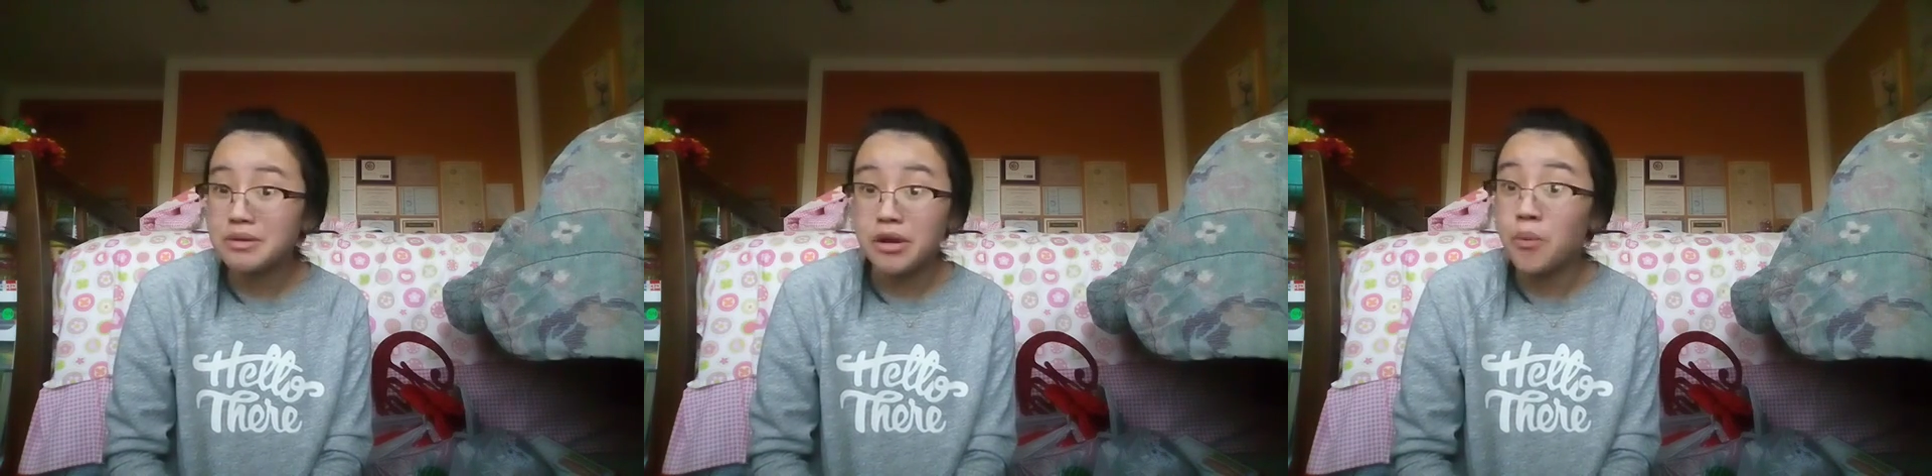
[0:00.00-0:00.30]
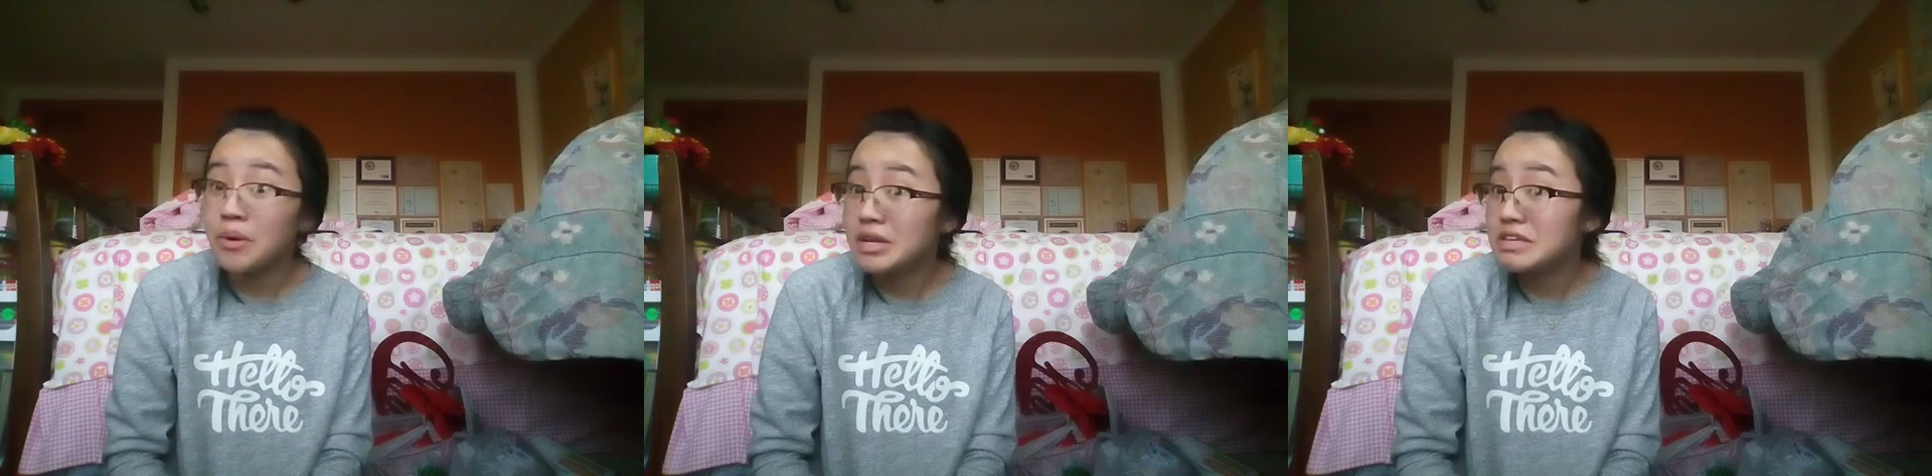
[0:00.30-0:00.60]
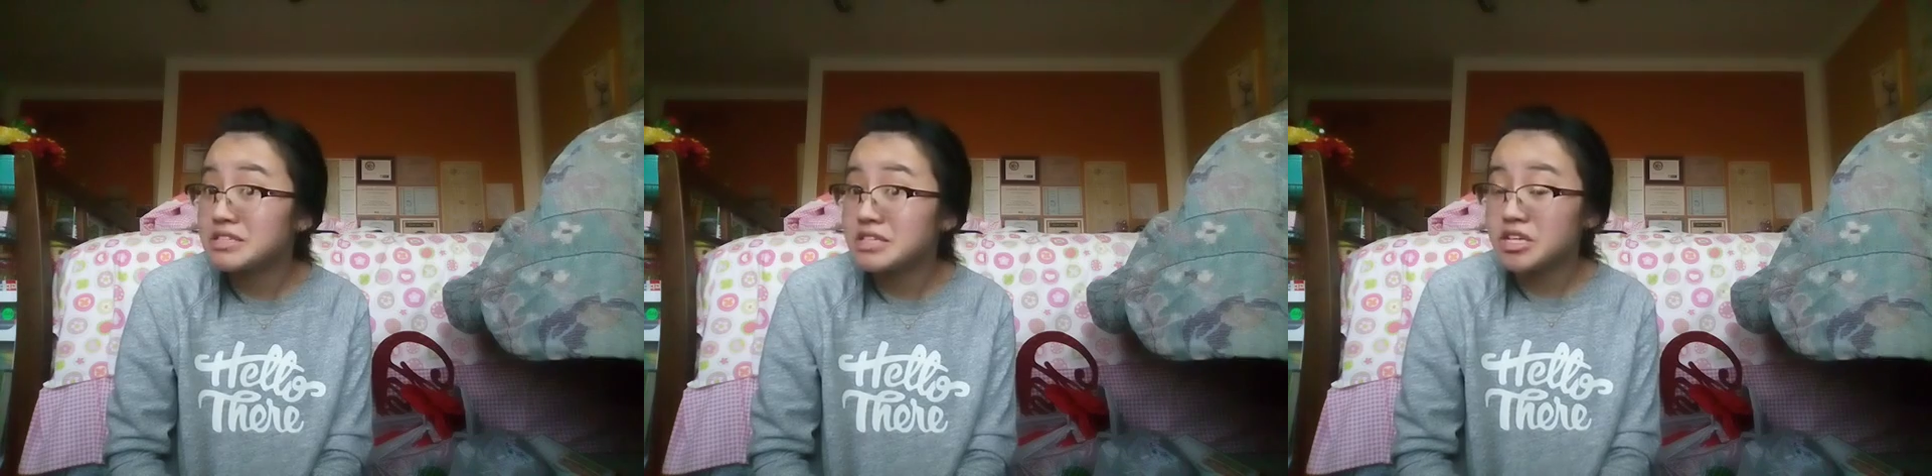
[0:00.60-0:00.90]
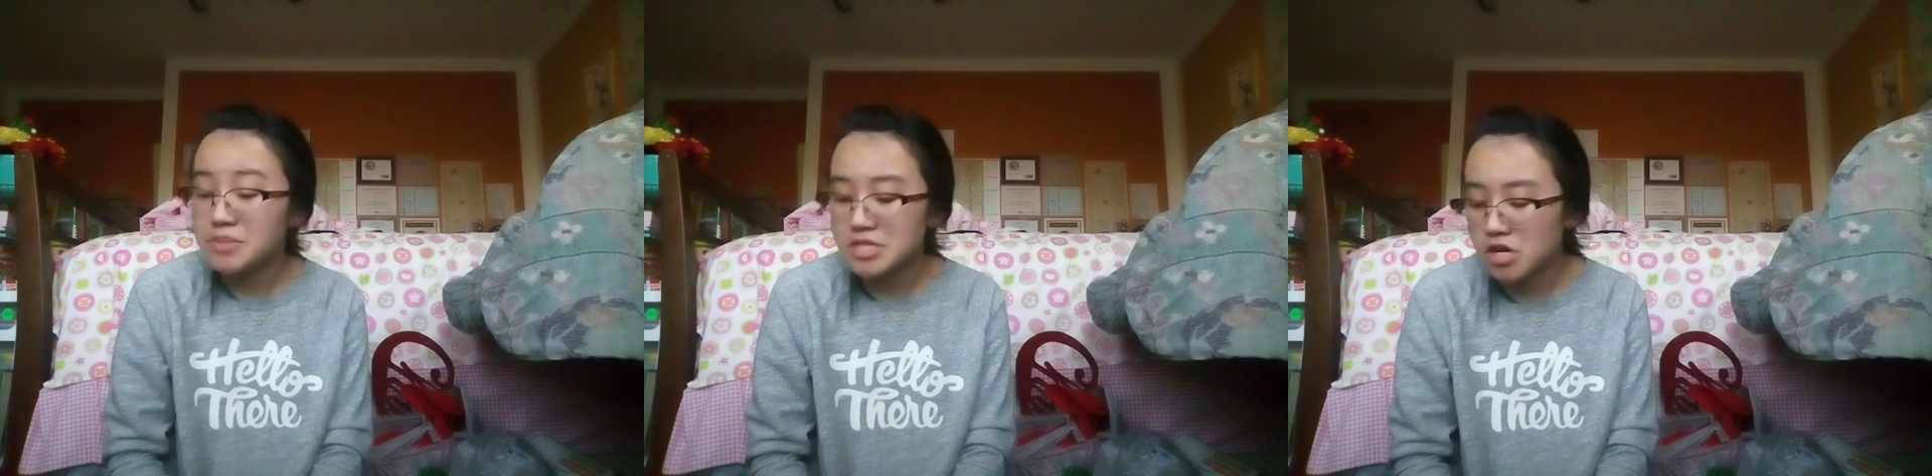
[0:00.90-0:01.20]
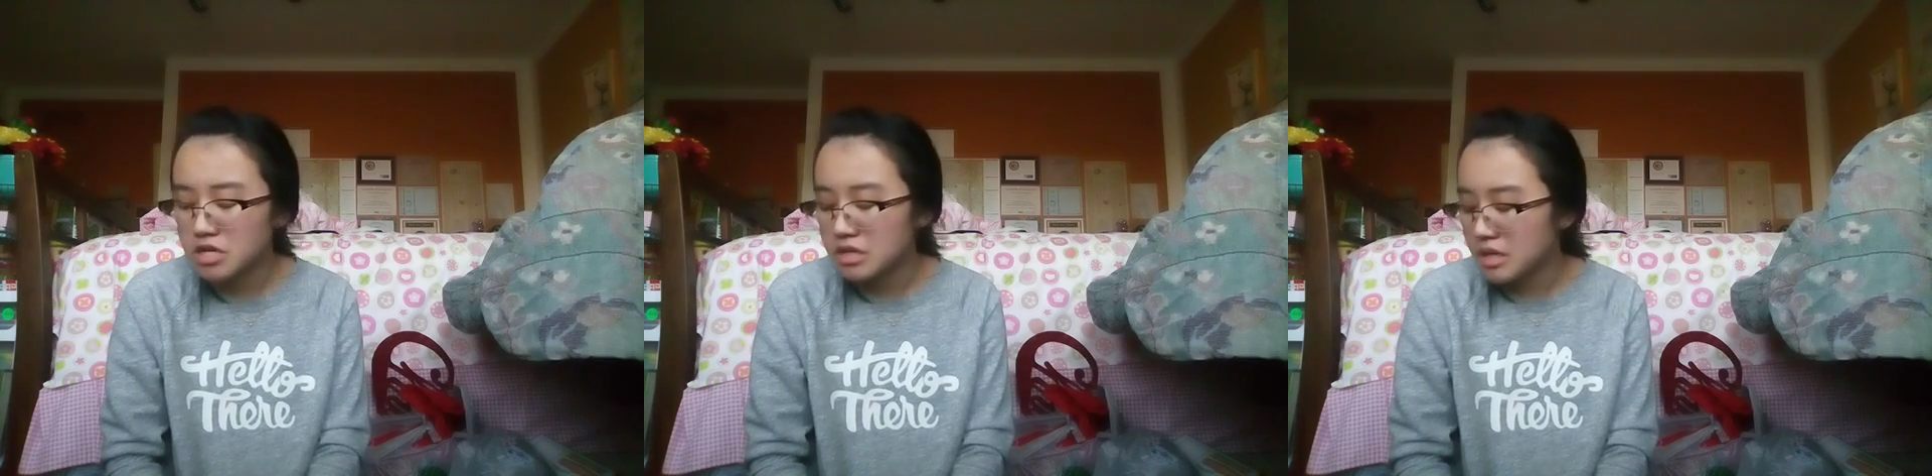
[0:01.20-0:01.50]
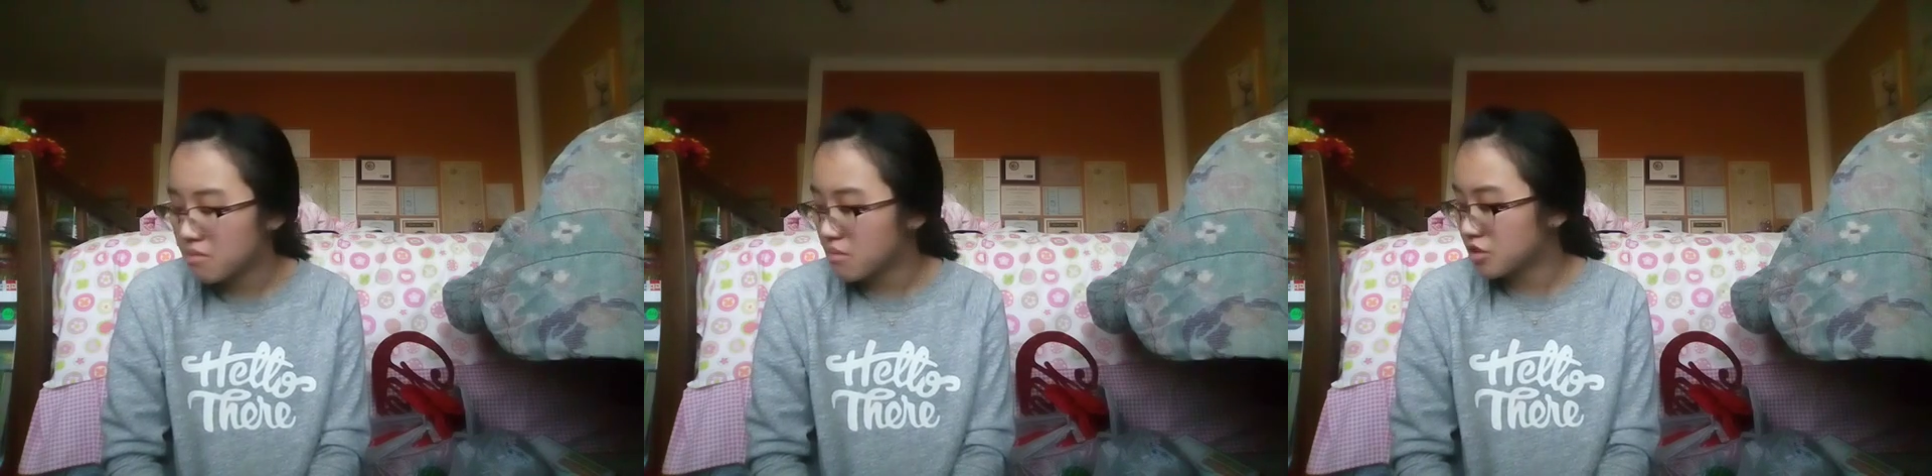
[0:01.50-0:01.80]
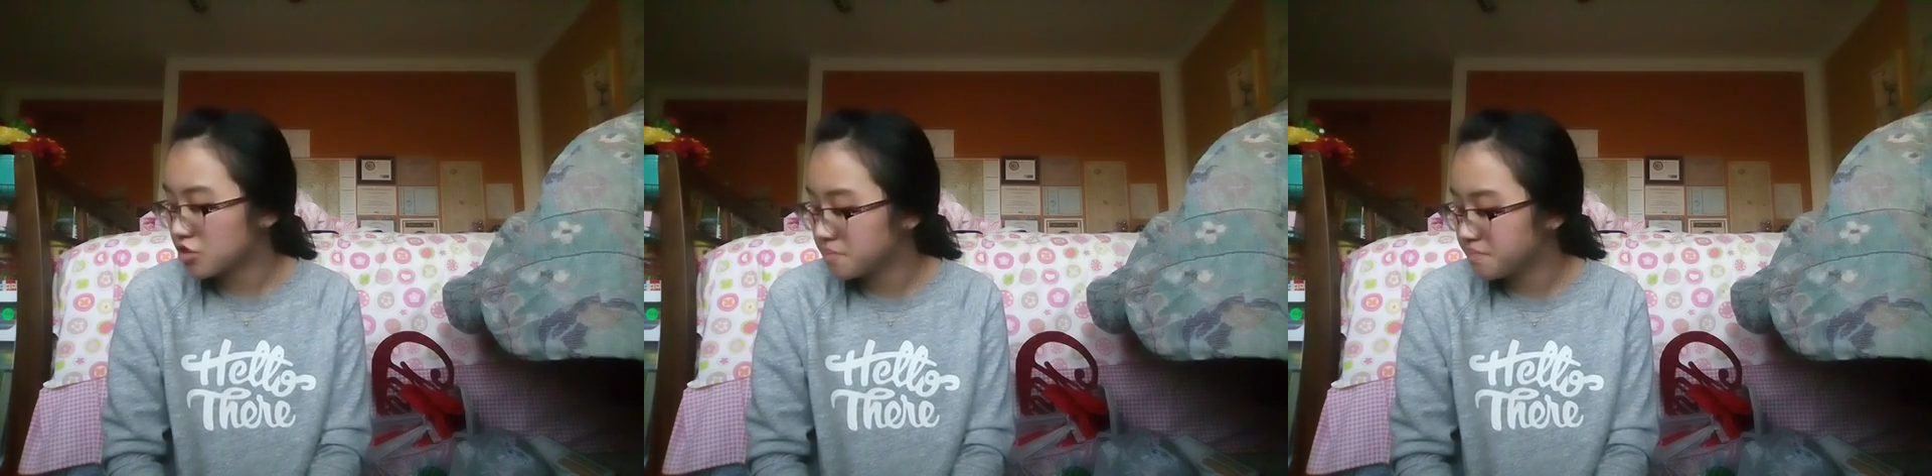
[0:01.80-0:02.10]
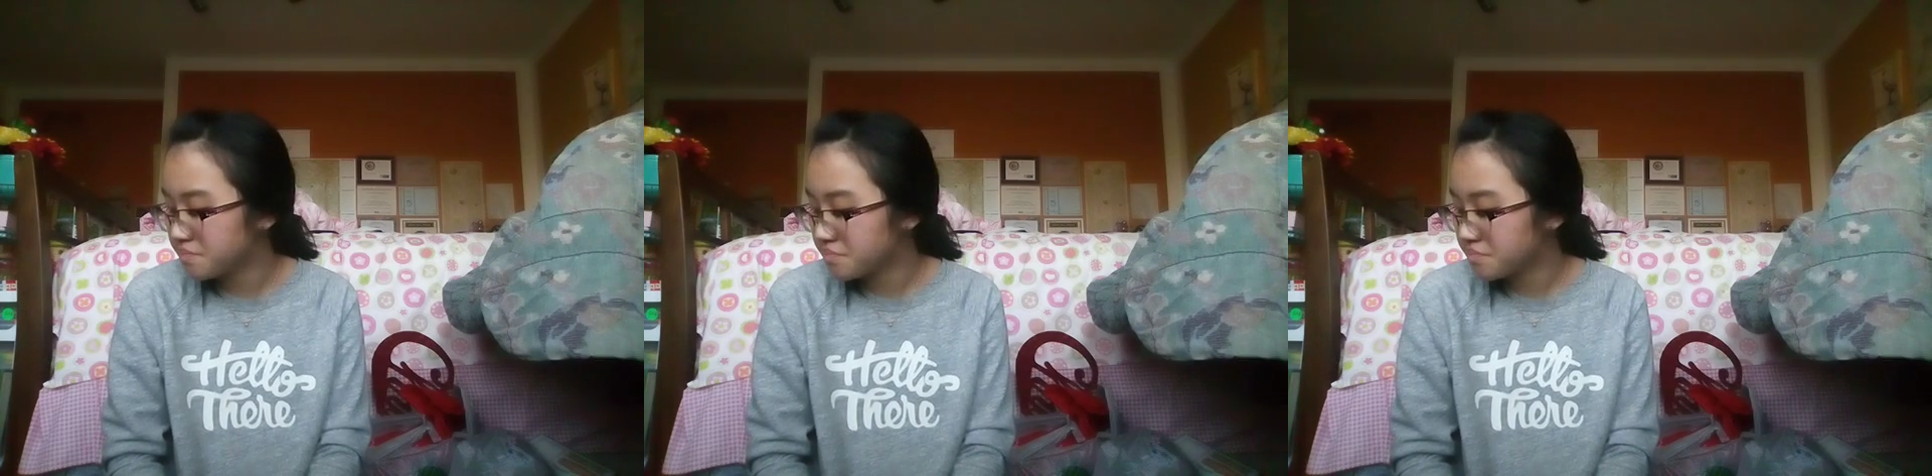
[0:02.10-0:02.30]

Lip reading: no one needs to hear me talking that much.